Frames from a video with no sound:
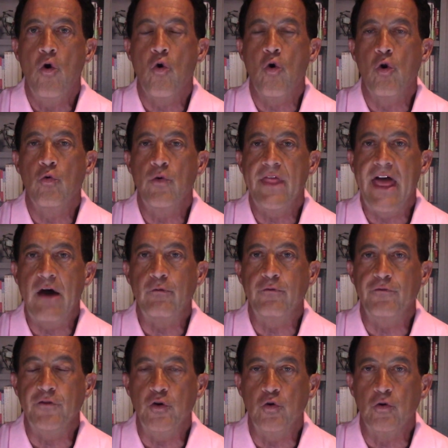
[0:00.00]
or without
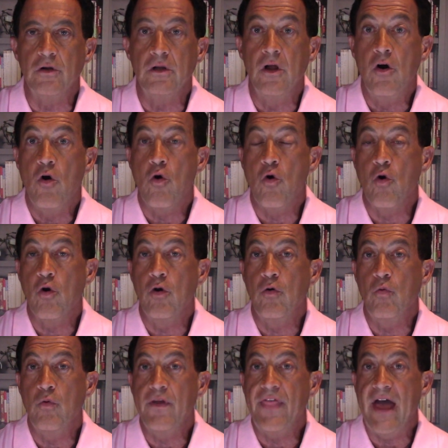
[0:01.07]
fuel or
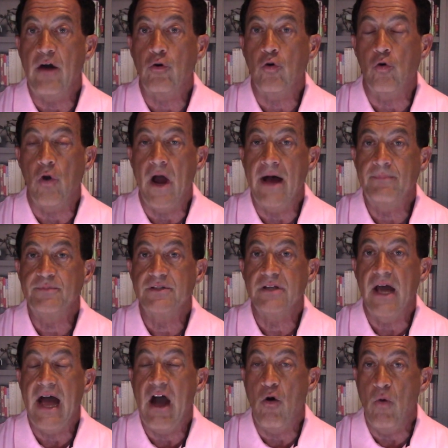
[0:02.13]
without crops.
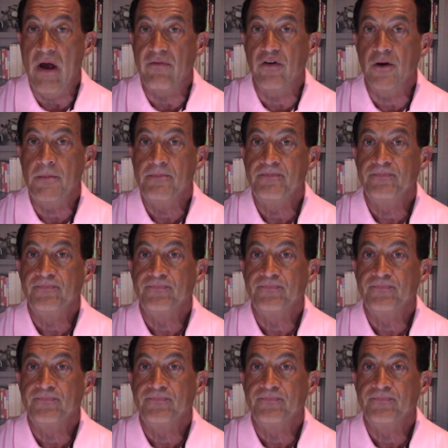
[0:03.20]
However,